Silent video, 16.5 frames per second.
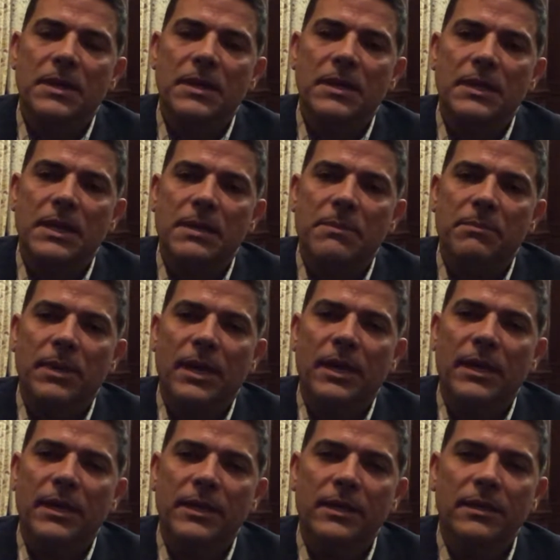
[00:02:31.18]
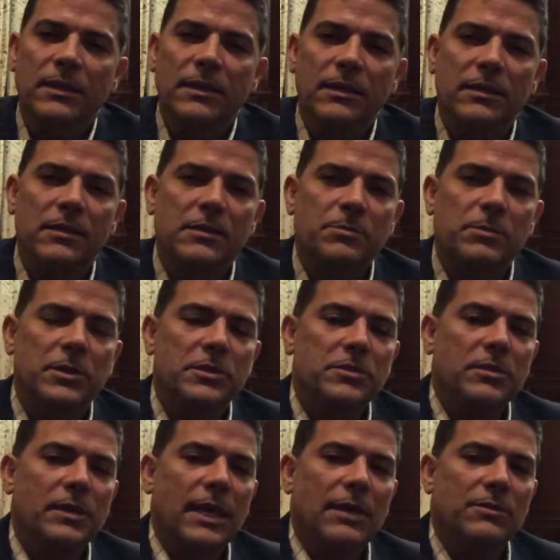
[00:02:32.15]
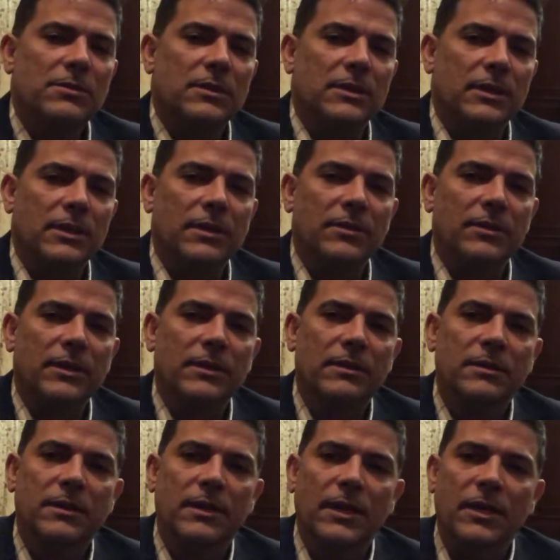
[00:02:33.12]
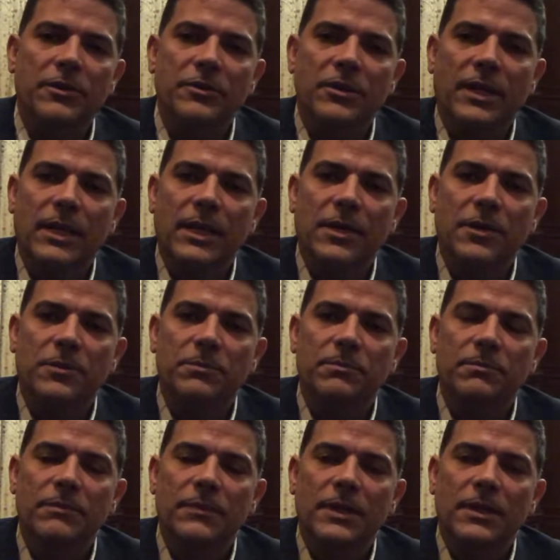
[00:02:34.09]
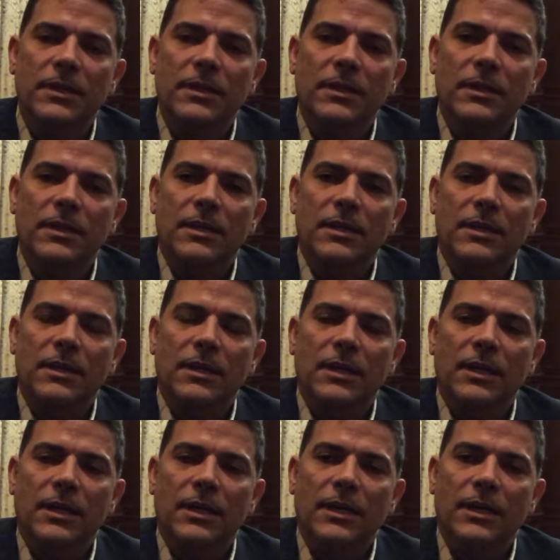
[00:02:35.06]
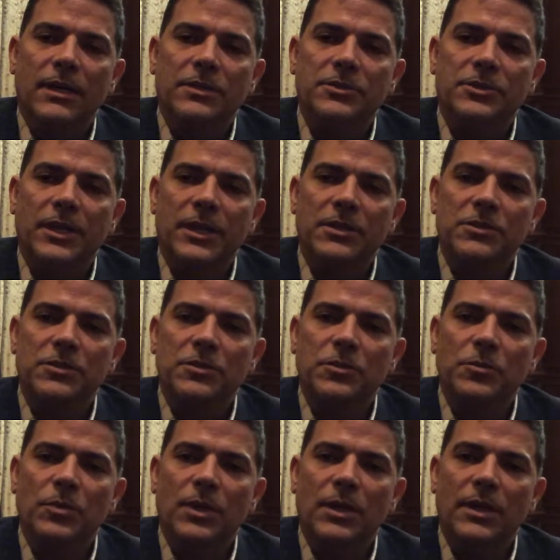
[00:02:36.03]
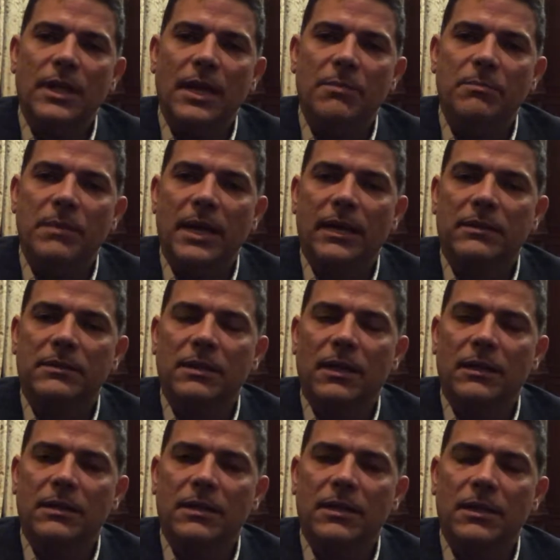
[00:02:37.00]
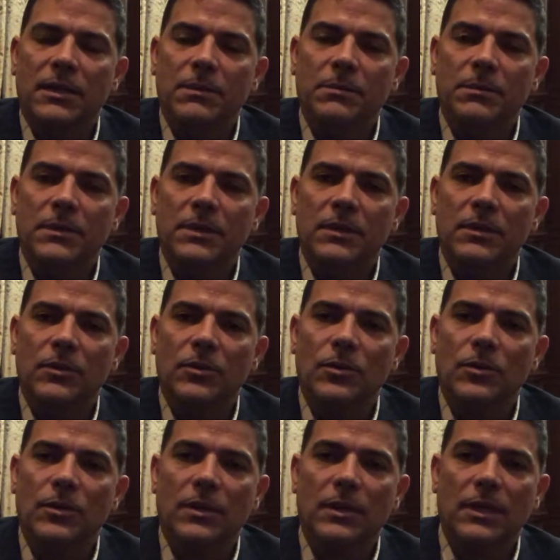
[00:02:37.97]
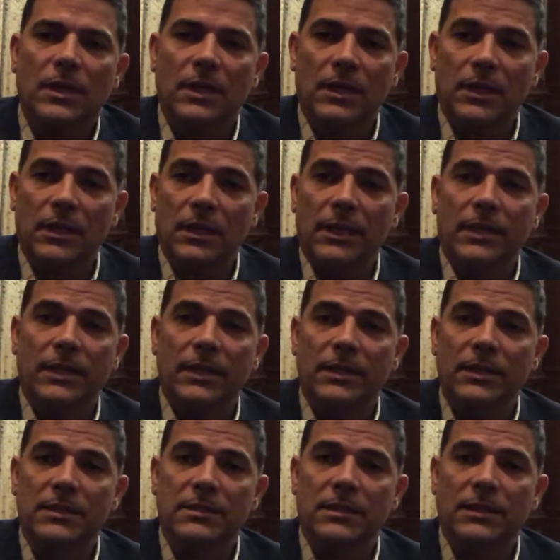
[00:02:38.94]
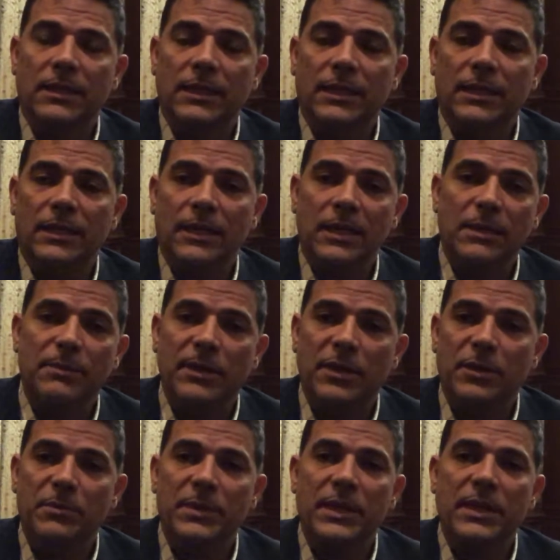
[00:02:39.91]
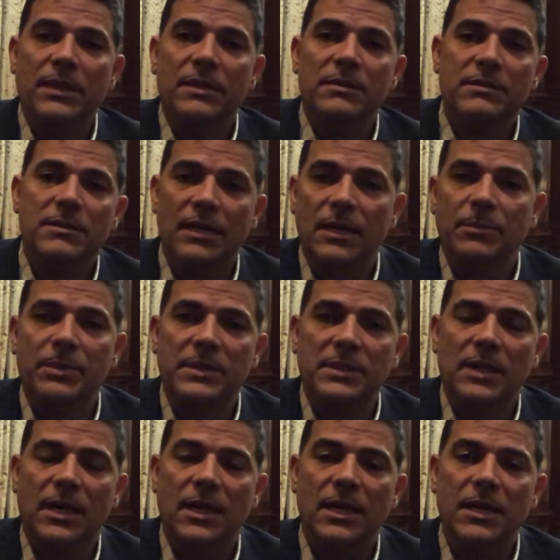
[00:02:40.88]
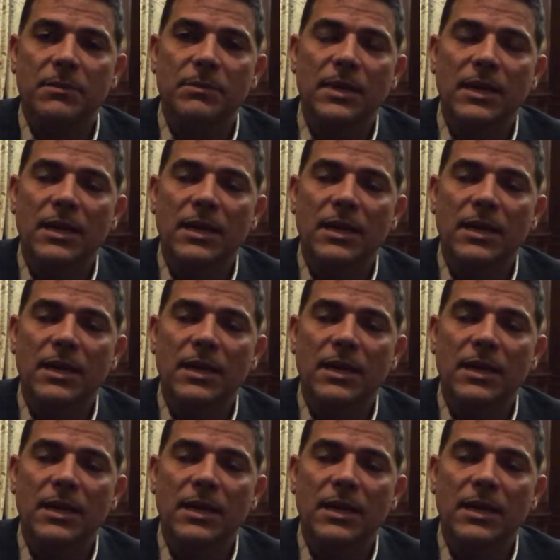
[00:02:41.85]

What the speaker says: get my spiritual counseling going, and you can help. jzu1@mac.com, or click in this link, email me, set up a time.